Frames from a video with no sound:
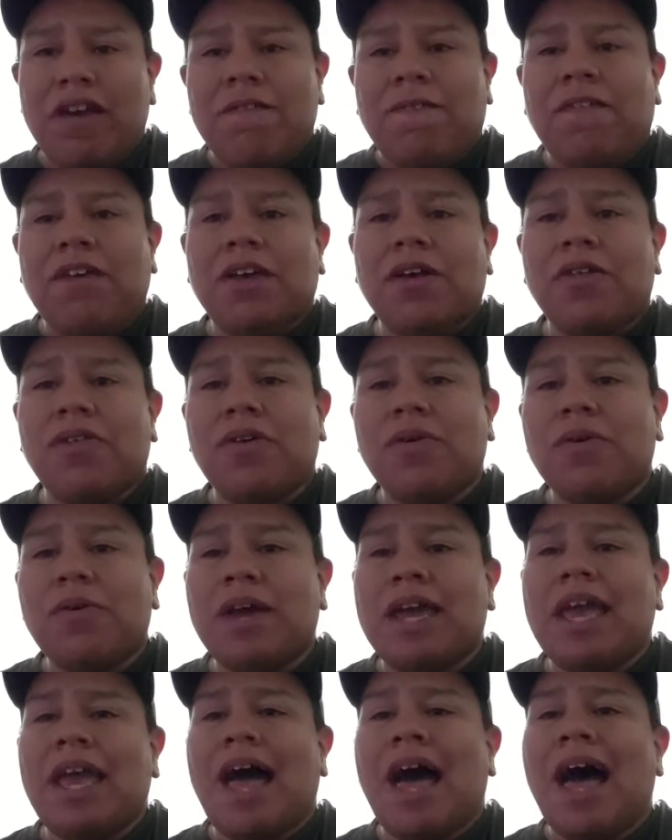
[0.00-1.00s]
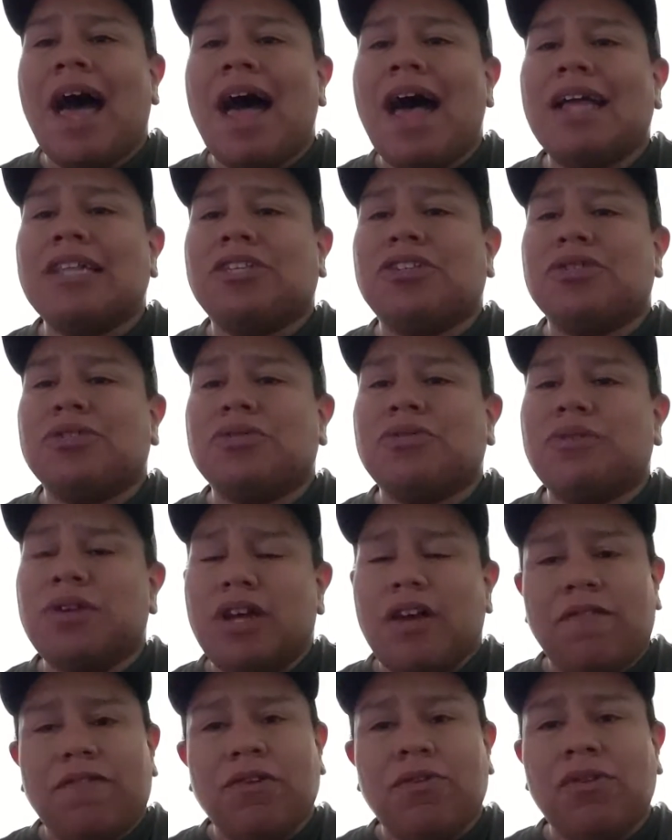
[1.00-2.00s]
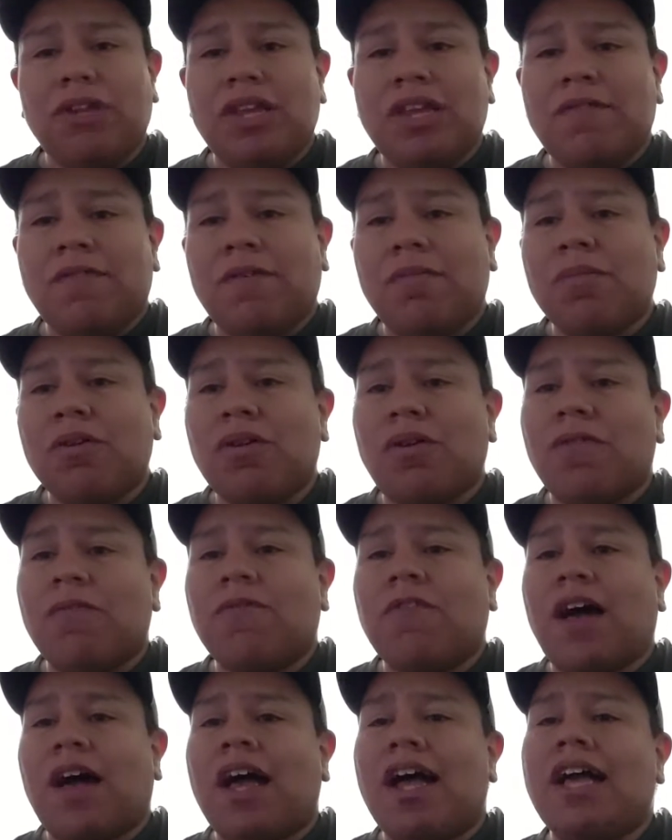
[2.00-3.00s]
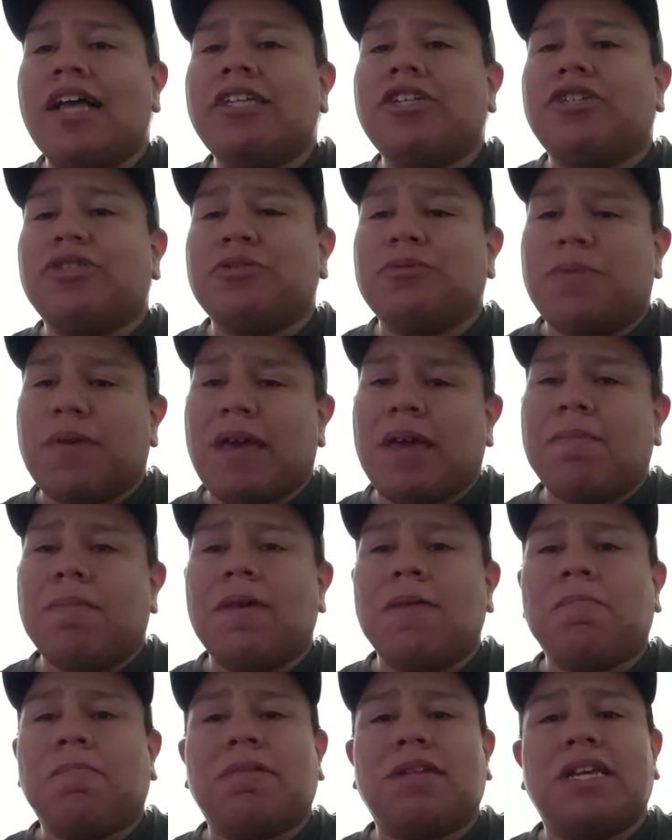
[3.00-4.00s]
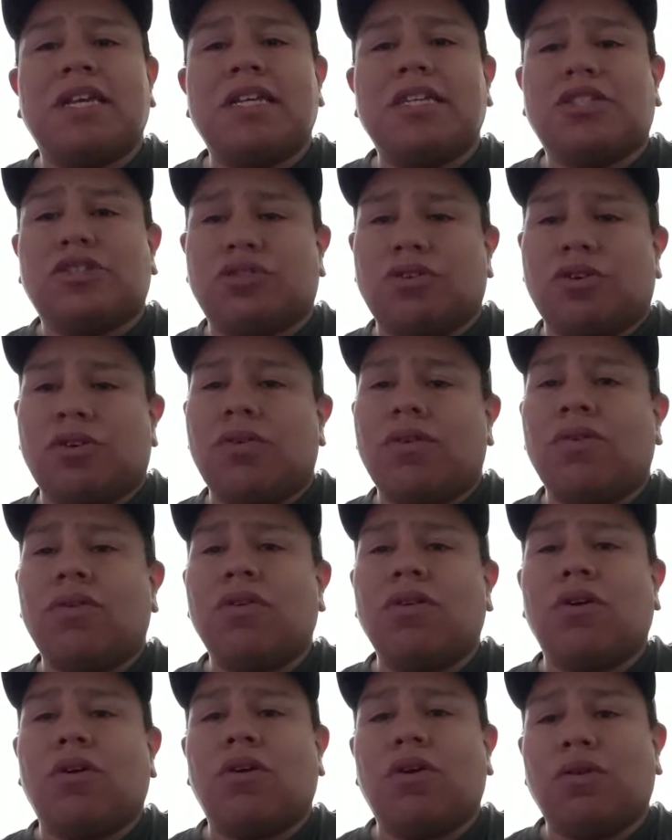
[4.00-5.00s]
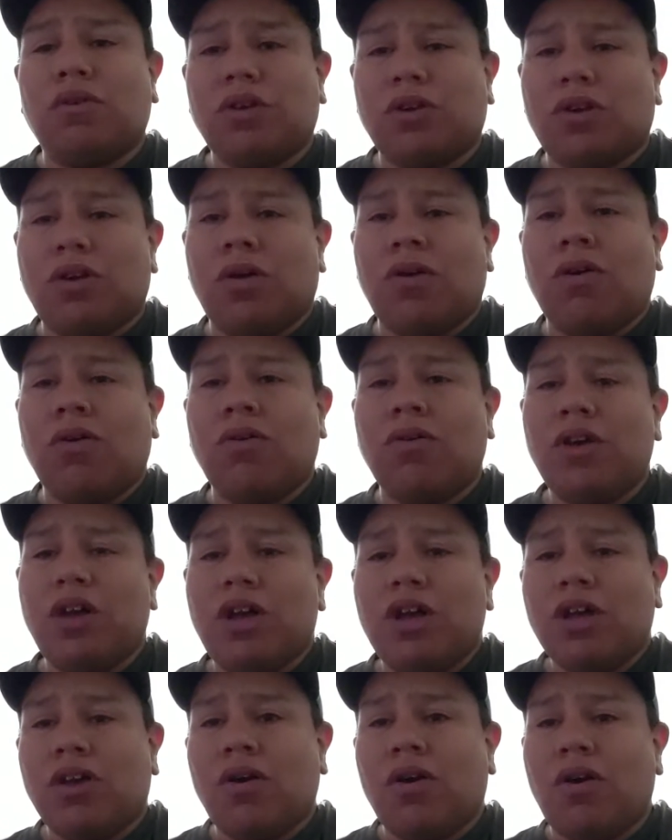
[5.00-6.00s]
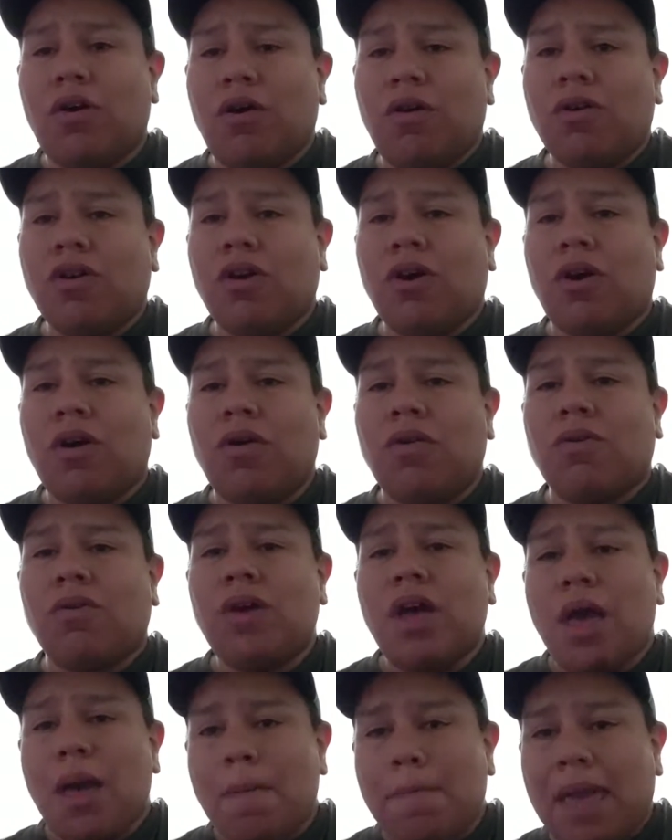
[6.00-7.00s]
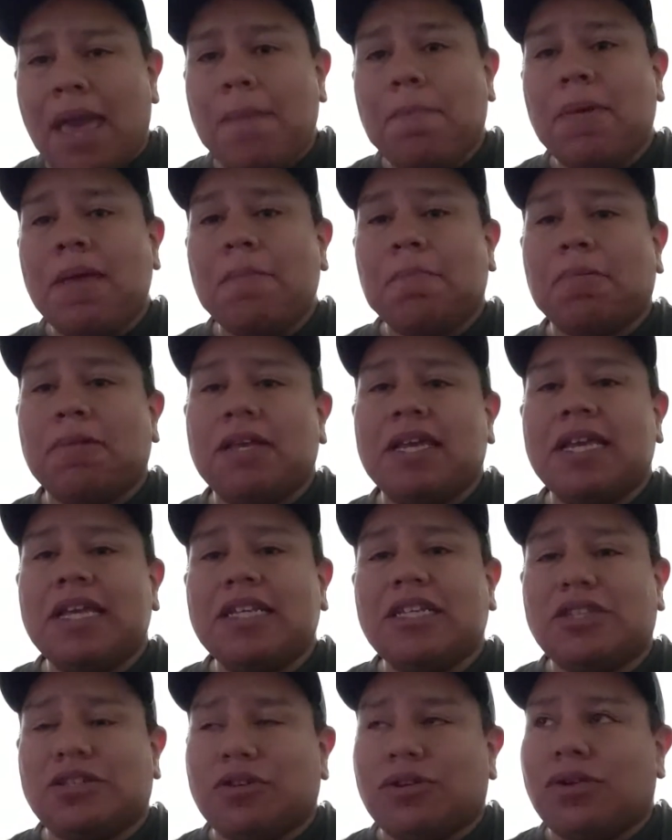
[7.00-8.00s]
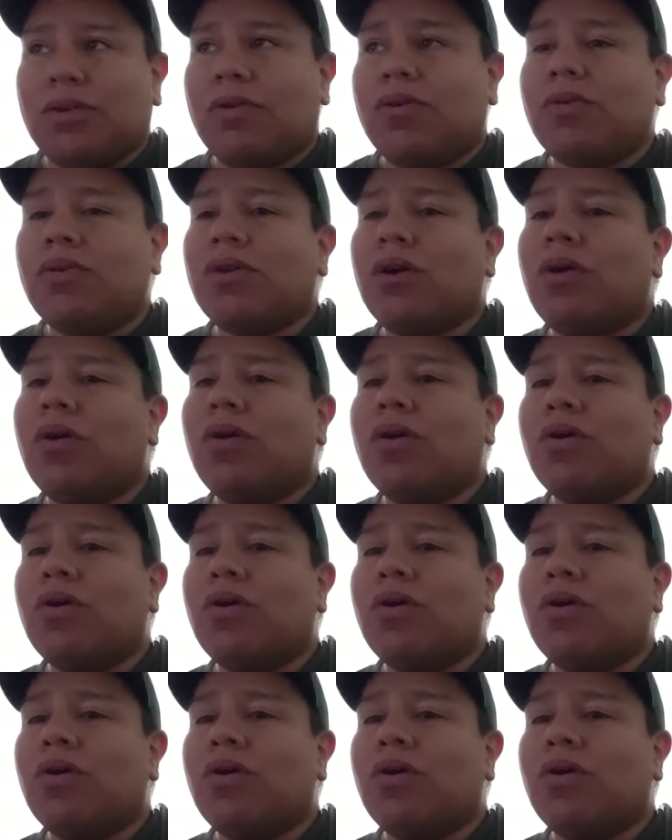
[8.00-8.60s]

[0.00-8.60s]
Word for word: Feel the way I do. If you leave, I'm gonna find you. Baby, please don't go, go, go, go. Baby, please don't go,